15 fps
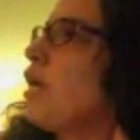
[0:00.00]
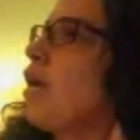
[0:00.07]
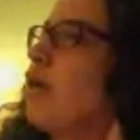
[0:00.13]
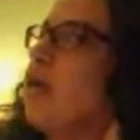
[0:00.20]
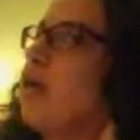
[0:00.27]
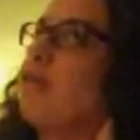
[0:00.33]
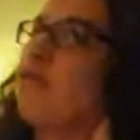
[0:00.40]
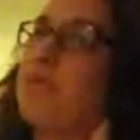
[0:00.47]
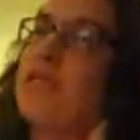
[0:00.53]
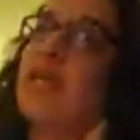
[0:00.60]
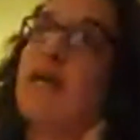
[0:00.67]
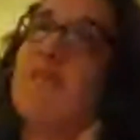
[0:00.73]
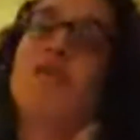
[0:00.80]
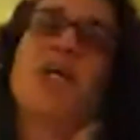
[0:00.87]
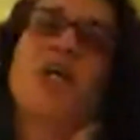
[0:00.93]
yeah,
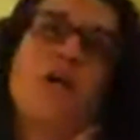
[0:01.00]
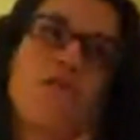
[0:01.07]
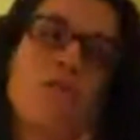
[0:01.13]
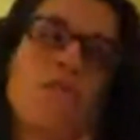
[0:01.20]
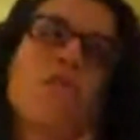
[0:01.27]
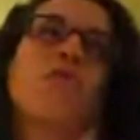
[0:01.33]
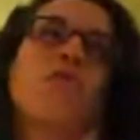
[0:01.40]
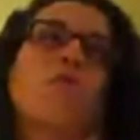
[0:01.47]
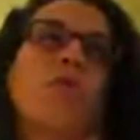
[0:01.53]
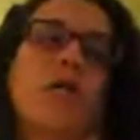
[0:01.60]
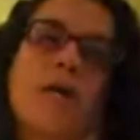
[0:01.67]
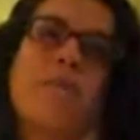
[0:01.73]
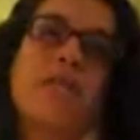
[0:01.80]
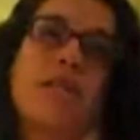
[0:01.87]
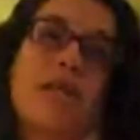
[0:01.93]
I'm very comfortable with
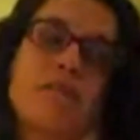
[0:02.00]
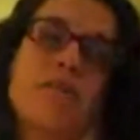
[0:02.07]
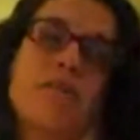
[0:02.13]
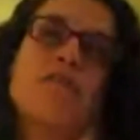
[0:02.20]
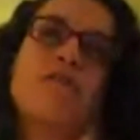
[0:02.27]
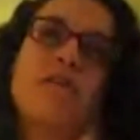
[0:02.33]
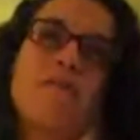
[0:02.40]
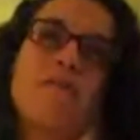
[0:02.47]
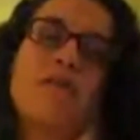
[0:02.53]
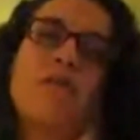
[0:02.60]
who I am in that sense,